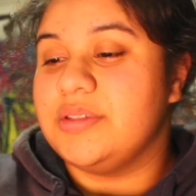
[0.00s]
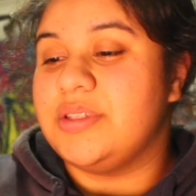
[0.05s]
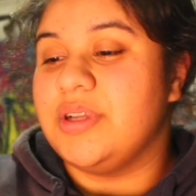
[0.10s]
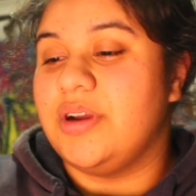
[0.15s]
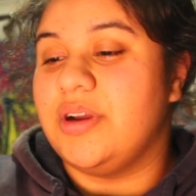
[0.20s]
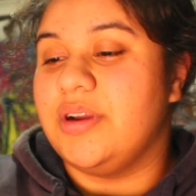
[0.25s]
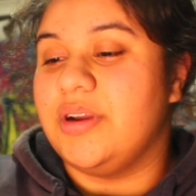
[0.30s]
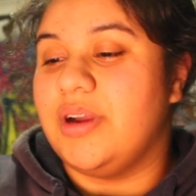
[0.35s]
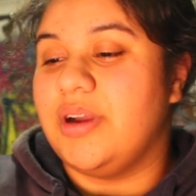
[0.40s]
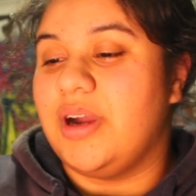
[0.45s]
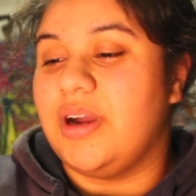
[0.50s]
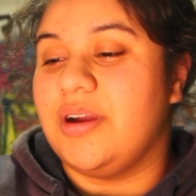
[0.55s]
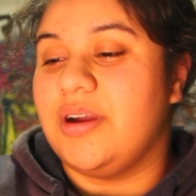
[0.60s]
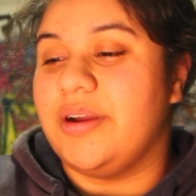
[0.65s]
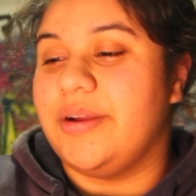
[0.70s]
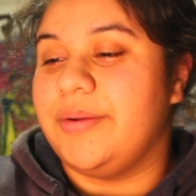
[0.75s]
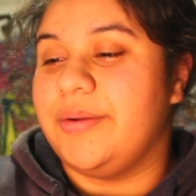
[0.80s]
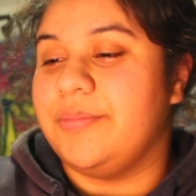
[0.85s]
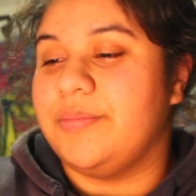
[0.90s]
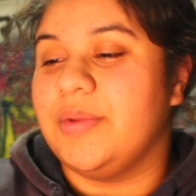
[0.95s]
So
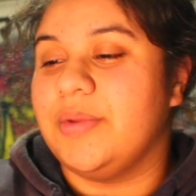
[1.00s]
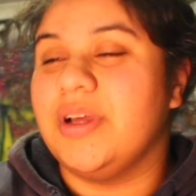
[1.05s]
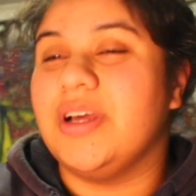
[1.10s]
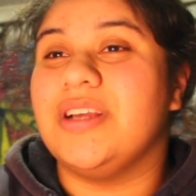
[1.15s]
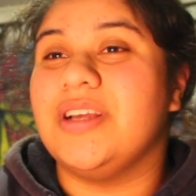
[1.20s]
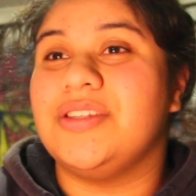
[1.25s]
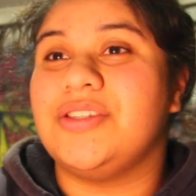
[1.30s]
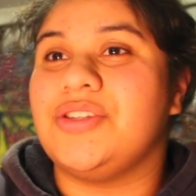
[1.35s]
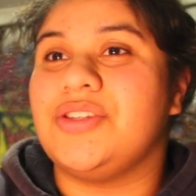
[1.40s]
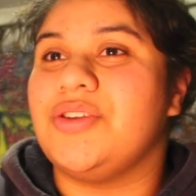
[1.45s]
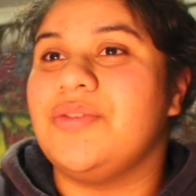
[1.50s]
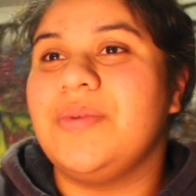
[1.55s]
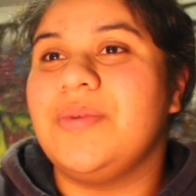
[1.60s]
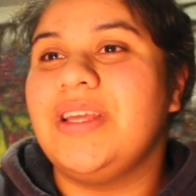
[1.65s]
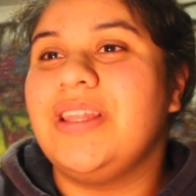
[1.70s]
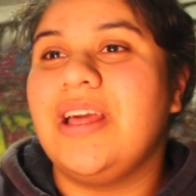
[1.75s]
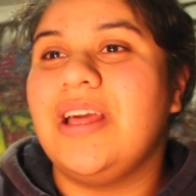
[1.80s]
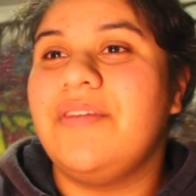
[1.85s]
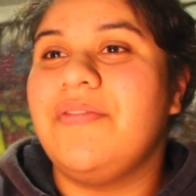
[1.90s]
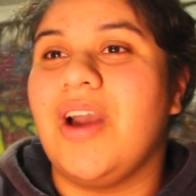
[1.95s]
I'm
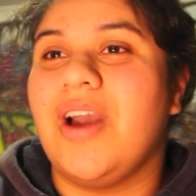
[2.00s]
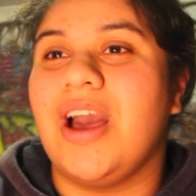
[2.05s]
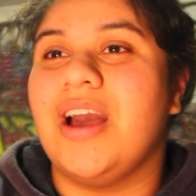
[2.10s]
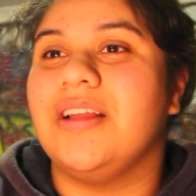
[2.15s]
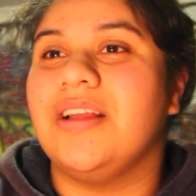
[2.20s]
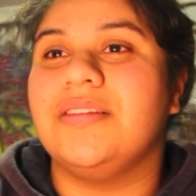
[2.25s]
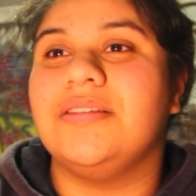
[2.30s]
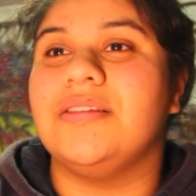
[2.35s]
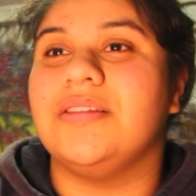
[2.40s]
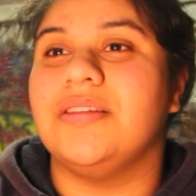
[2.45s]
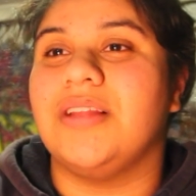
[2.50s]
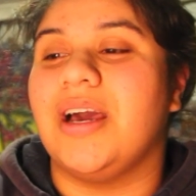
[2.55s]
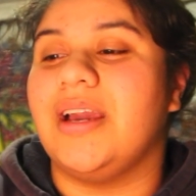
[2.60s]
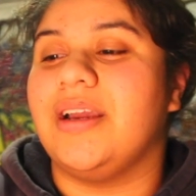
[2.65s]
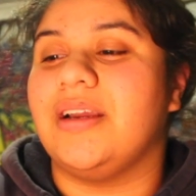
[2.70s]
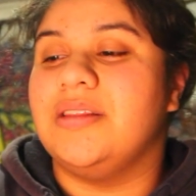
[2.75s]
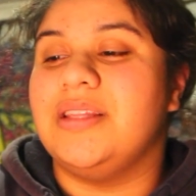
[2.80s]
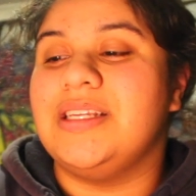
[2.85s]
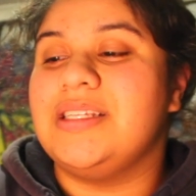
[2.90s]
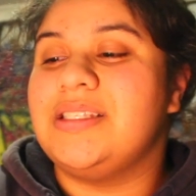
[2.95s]
assuming they've had
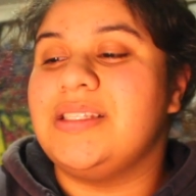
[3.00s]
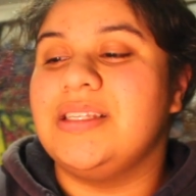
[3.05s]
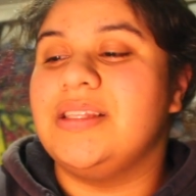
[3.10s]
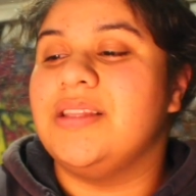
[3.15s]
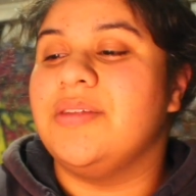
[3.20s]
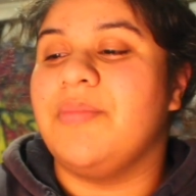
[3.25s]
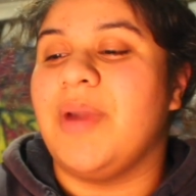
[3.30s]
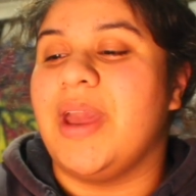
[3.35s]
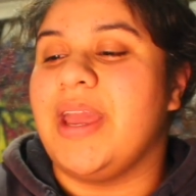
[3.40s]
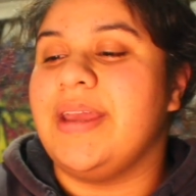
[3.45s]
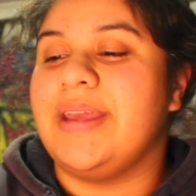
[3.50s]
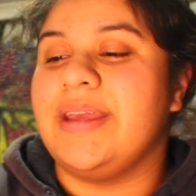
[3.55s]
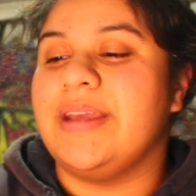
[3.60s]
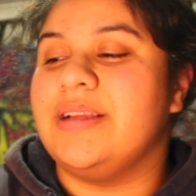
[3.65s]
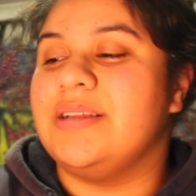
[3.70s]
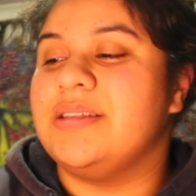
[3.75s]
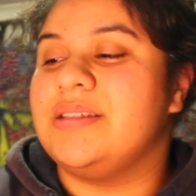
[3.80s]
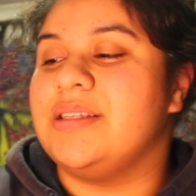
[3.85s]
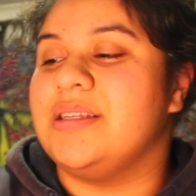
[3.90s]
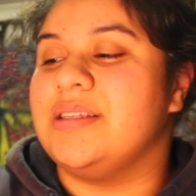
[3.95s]
like this in the
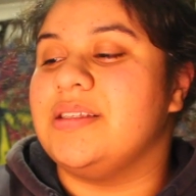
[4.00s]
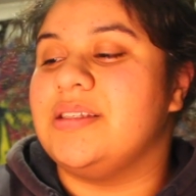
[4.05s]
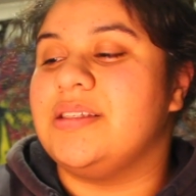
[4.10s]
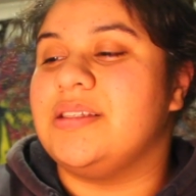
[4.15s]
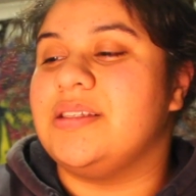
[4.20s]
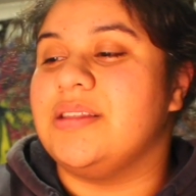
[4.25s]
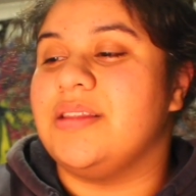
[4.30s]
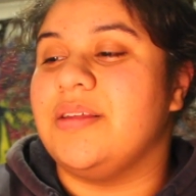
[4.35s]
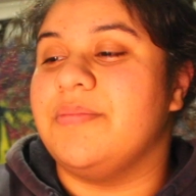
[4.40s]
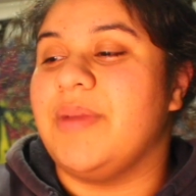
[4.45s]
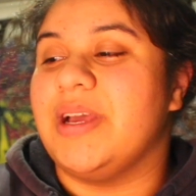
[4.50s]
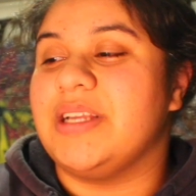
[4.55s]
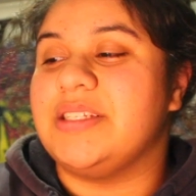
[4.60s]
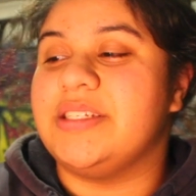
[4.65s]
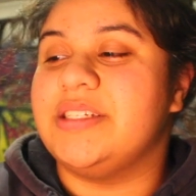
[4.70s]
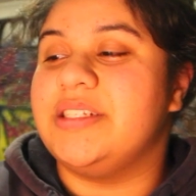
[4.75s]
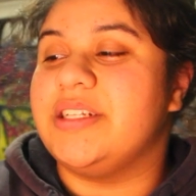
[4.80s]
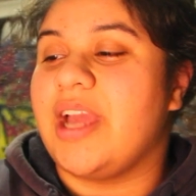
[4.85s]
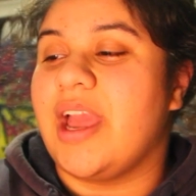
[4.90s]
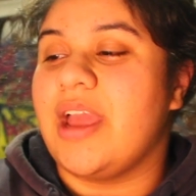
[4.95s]
making since the
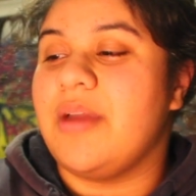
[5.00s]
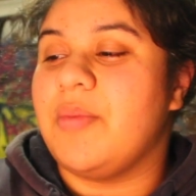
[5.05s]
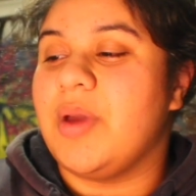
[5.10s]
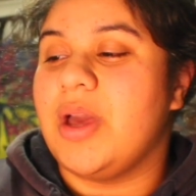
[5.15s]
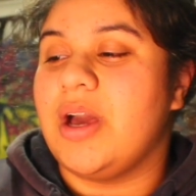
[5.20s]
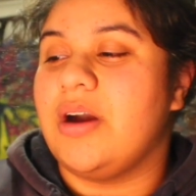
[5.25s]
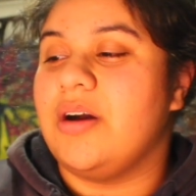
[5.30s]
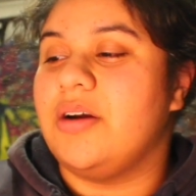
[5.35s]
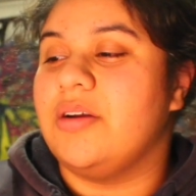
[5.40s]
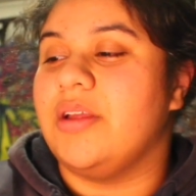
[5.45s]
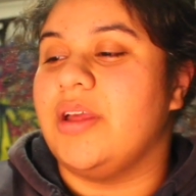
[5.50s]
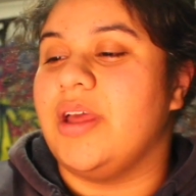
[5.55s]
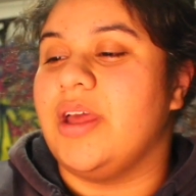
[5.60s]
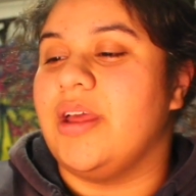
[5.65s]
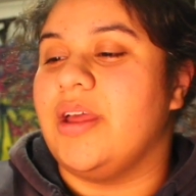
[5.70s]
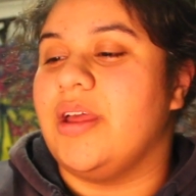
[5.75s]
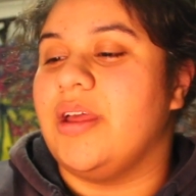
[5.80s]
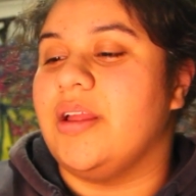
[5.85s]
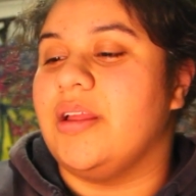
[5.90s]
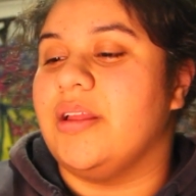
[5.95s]
message came out
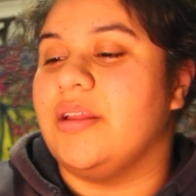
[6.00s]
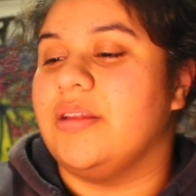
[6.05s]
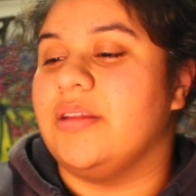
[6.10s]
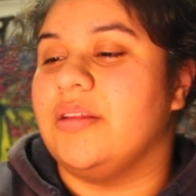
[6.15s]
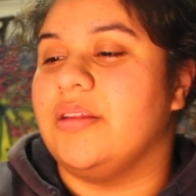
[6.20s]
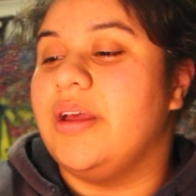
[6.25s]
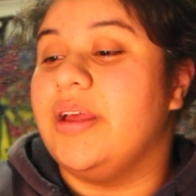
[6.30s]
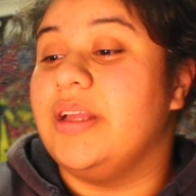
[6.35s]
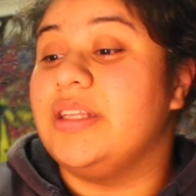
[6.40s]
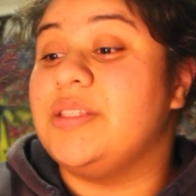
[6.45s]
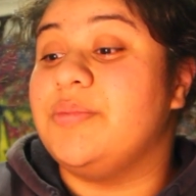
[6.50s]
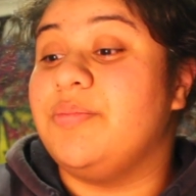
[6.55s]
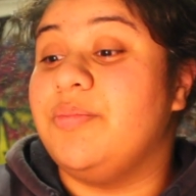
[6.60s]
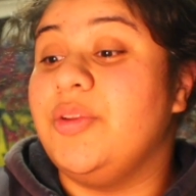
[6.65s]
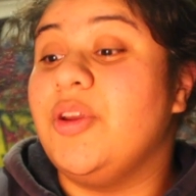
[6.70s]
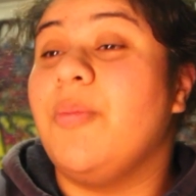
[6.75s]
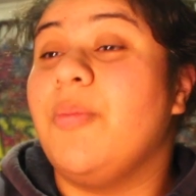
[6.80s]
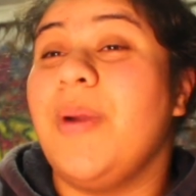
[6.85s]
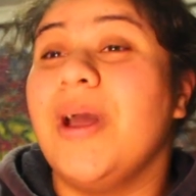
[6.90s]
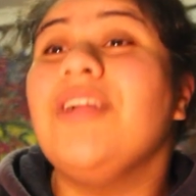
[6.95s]
and it's
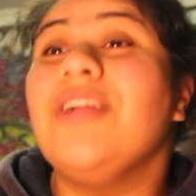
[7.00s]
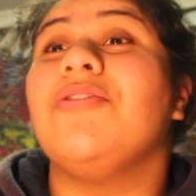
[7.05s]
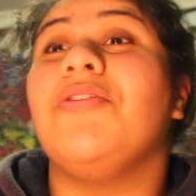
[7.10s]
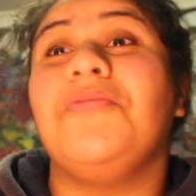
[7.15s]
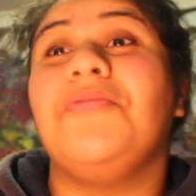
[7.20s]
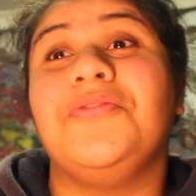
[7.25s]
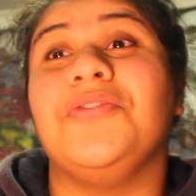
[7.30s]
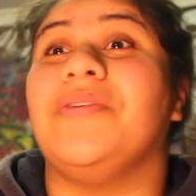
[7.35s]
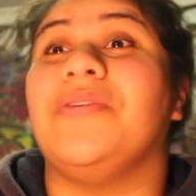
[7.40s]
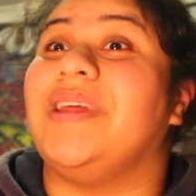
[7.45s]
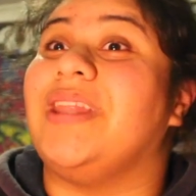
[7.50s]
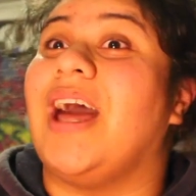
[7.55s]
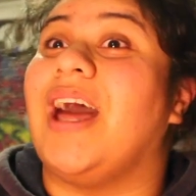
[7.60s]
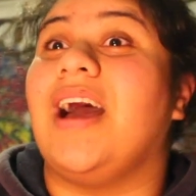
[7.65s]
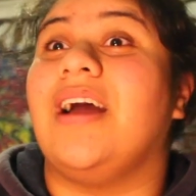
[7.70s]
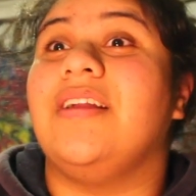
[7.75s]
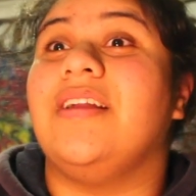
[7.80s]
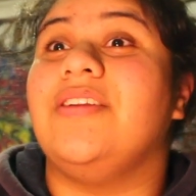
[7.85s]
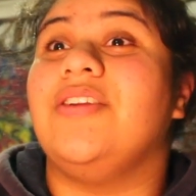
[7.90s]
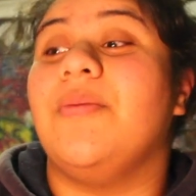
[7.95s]
you're better off doing that.